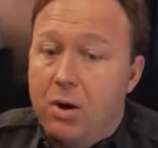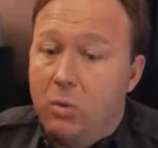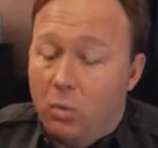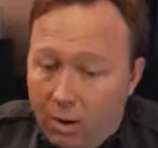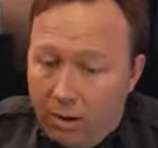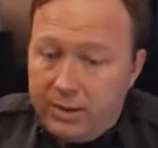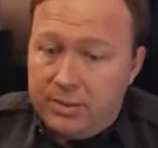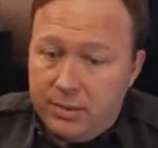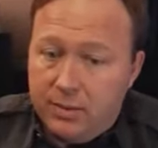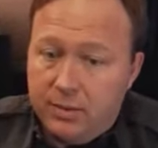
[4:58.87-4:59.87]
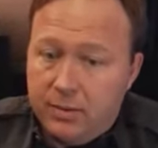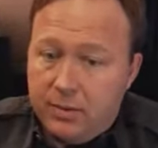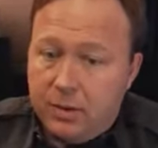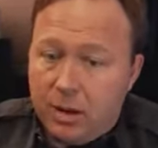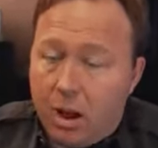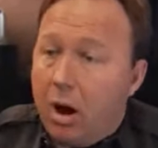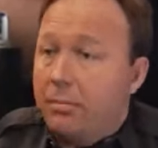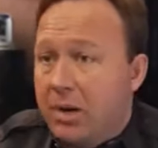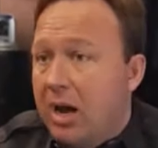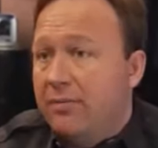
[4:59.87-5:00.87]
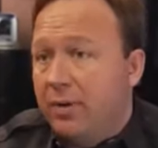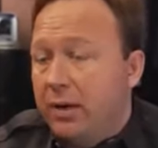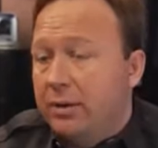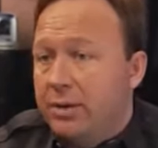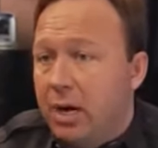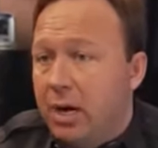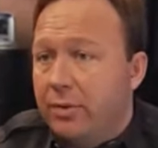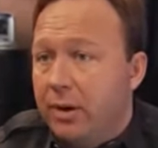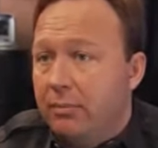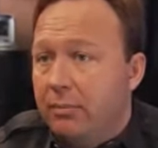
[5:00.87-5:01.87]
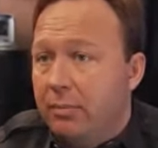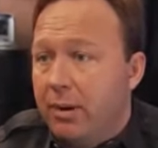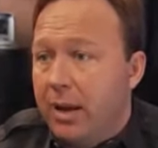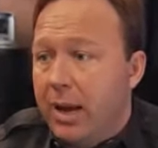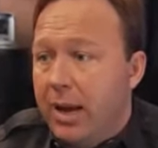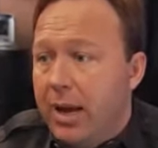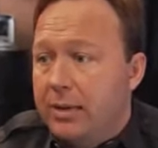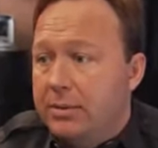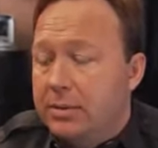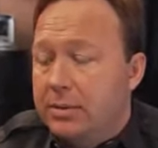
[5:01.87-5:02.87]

want armed conflict in this country. And